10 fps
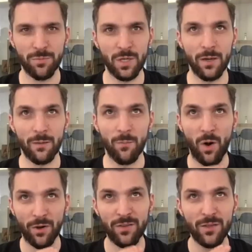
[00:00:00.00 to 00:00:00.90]
of
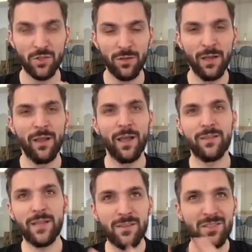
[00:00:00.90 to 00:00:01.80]
architecture.
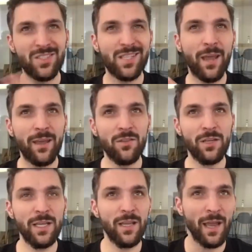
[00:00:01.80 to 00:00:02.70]
And then
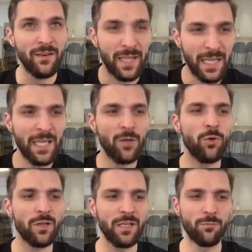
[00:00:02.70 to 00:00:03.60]
secondly, and
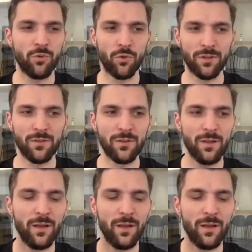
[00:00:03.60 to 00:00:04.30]
equally important,